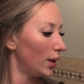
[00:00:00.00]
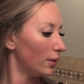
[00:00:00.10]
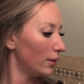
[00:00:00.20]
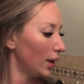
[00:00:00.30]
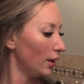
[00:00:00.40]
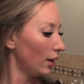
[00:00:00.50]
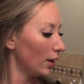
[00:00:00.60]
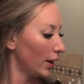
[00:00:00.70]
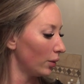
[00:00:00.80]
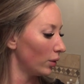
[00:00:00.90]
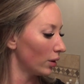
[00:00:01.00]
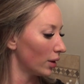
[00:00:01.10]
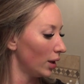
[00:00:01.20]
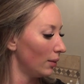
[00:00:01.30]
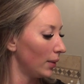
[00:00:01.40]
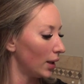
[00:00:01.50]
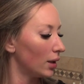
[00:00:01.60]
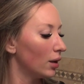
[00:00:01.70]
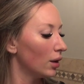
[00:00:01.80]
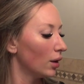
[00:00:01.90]
And then I will come
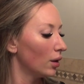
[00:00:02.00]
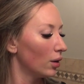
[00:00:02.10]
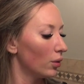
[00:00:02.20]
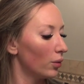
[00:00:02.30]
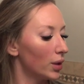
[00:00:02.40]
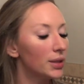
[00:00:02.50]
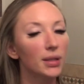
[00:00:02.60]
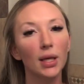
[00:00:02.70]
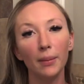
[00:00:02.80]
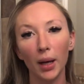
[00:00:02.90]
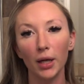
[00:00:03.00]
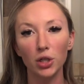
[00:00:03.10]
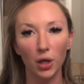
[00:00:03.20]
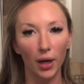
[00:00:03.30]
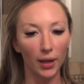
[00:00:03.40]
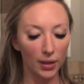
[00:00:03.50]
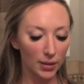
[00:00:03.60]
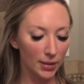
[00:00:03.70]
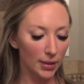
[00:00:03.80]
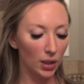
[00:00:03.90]
in with some under eye
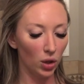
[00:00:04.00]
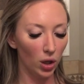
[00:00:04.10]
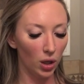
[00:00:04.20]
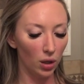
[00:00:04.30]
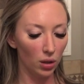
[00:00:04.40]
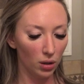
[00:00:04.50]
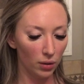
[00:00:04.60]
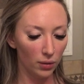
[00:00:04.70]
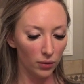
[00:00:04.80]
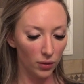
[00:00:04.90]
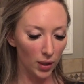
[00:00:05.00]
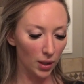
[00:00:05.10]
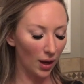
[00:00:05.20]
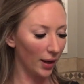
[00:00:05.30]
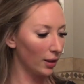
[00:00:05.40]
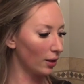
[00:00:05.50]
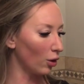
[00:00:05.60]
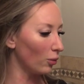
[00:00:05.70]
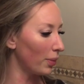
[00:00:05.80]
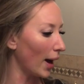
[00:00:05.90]
concealer. The, I
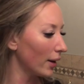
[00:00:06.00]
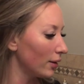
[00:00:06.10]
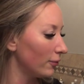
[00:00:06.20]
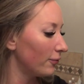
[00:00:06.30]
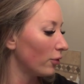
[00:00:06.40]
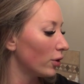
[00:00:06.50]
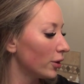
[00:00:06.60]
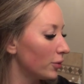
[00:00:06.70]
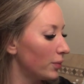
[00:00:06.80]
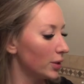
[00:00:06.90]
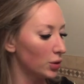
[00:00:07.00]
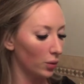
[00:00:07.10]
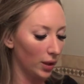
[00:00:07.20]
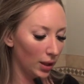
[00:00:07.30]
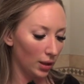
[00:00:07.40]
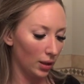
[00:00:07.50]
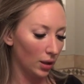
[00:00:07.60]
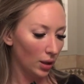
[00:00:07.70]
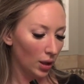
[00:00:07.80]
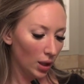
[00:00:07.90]
go back and forth
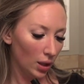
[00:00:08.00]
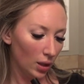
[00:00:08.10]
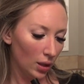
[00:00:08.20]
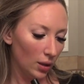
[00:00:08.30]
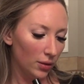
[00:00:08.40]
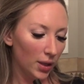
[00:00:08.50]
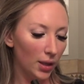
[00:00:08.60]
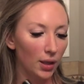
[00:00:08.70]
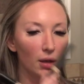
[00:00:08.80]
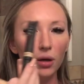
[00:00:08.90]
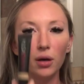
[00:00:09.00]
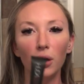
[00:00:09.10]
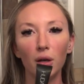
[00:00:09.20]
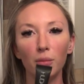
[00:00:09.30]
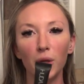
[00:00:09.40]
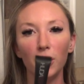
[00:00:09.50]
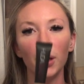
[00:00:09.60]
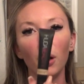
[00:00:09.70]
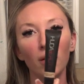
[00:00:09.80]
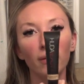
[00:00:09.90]
between the Huda
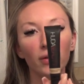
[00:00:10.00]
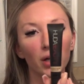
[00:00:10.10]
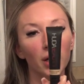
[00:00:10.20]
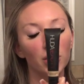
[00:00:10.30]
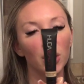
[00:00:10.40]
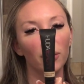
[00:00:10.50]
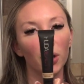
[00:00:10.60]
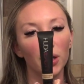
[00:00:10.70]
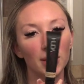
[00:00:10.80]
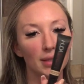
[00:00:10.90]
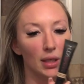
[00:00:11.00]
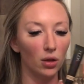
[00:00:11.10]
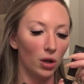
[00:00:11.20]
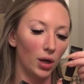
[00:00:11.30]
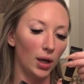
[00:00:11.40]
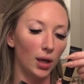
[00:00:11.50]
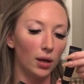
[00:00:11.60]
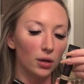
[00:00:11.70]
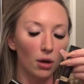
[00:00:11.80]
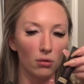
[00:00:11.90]
Beauty Overachiever Concealer
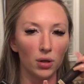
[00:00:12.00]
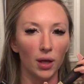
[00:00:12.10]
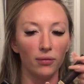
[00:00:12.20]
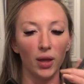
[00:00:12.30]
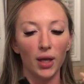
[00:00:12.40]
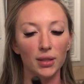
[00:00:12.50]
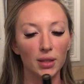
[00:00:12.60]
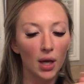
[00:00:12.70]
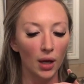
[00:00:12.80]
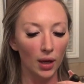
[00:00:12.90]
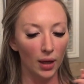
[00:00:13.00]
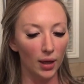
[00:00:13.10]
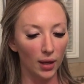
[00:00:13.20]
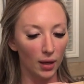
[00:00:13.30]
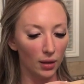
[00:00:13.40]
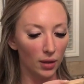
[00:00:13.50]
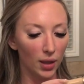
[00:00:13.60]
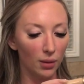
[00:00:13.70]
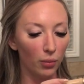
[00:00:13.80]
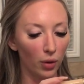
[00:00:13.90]
in Coconut Flakes and
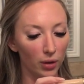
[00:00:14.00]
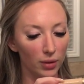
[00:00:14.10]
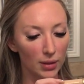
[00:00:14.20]
the Born